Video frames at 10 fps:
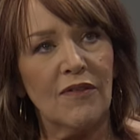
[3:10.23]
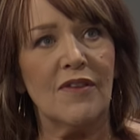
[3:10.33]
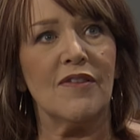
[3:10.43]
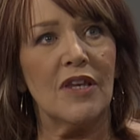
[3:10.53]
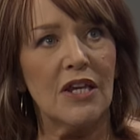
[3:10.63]

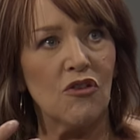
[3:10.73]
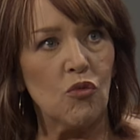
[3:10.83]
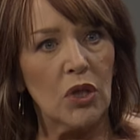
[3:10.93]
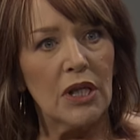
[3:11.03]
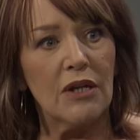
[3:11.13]
the city is
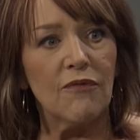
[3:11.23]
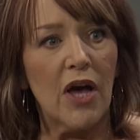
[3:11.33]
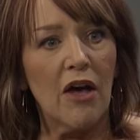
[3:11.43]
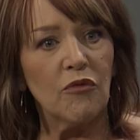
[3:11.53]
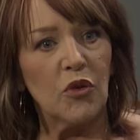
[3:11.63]
really
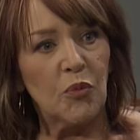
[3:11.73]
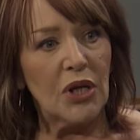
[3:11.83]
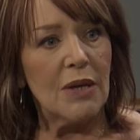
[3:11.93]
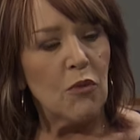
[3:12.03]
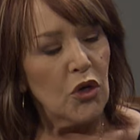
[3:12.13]
involved with
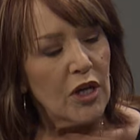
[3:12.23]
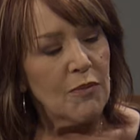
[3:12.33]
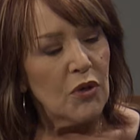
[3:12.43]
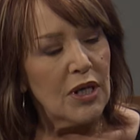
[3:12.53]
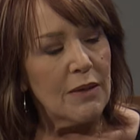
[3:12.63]
bringing more
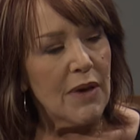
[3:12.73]
community